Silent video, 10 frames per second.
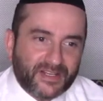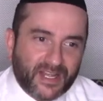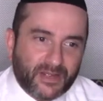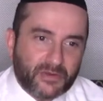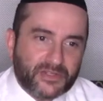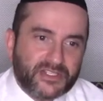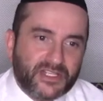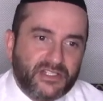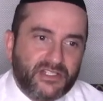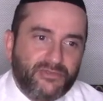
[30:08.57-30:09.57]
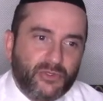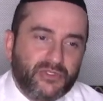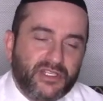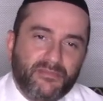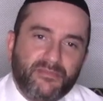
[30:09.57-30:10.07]
I once
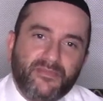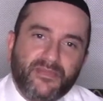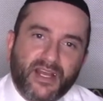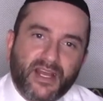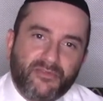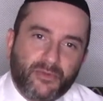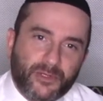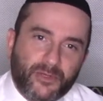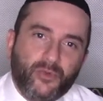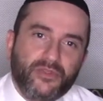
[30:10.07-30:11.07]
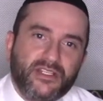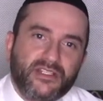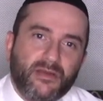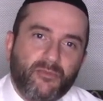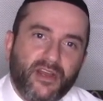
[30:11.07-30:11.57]
interviewed him. I have the recording
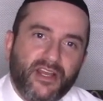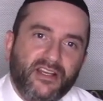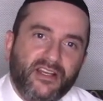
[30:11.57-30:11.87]
somewhere.